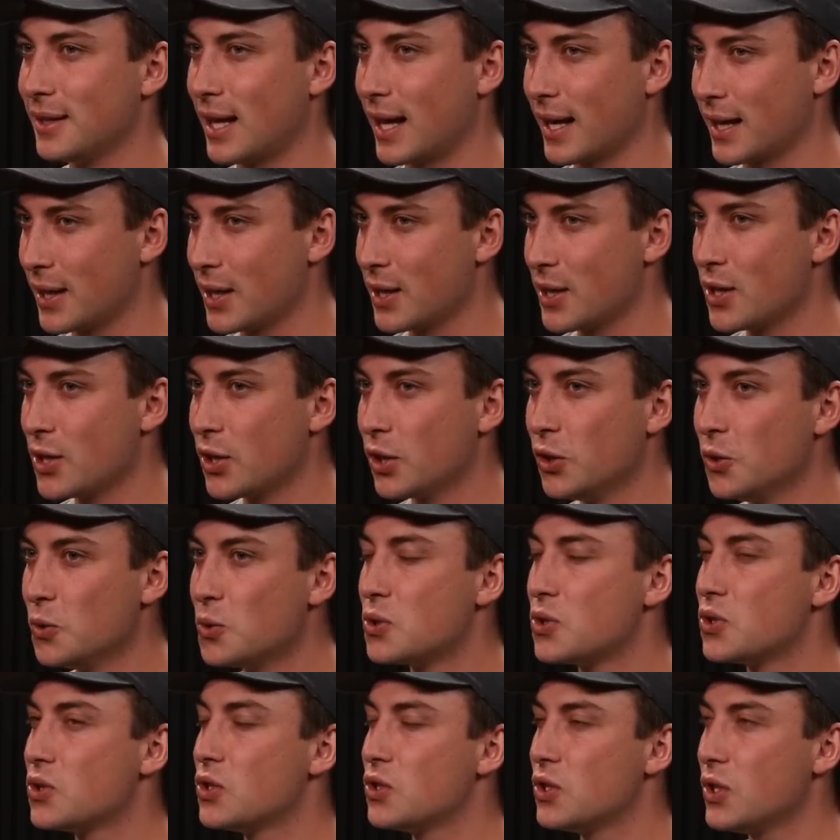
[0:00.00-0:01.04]
Like, you
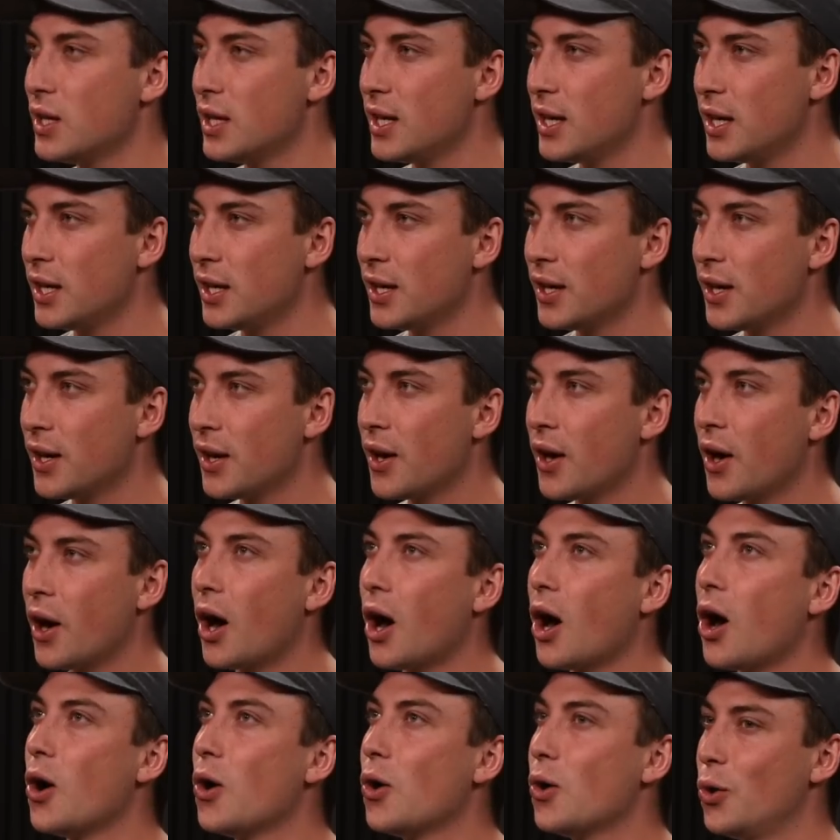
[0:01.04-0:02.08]
see,
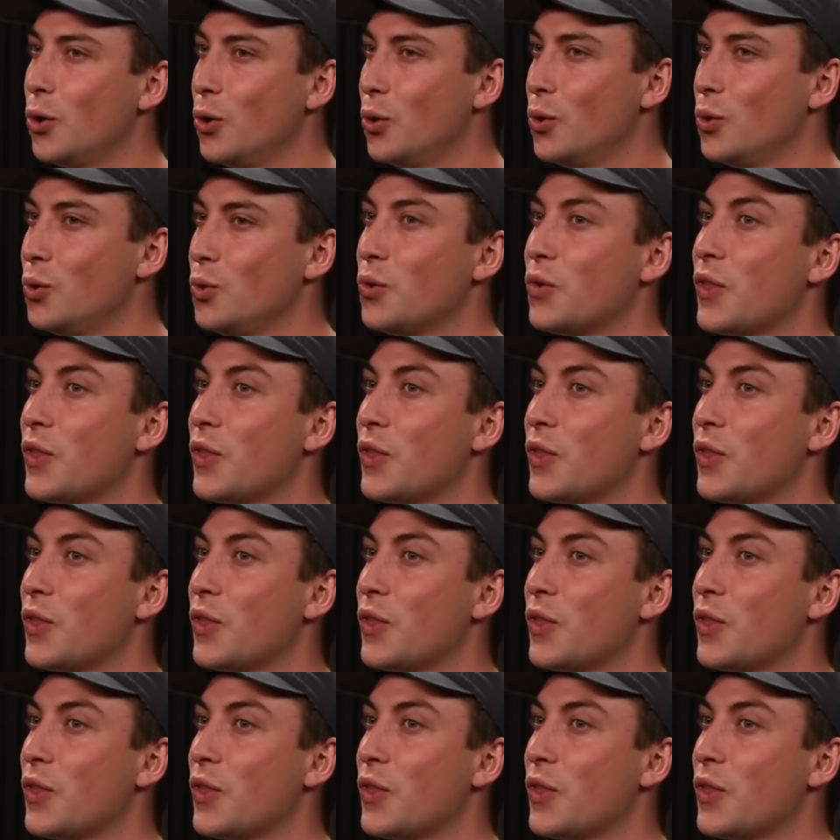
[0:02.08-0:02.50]
oh,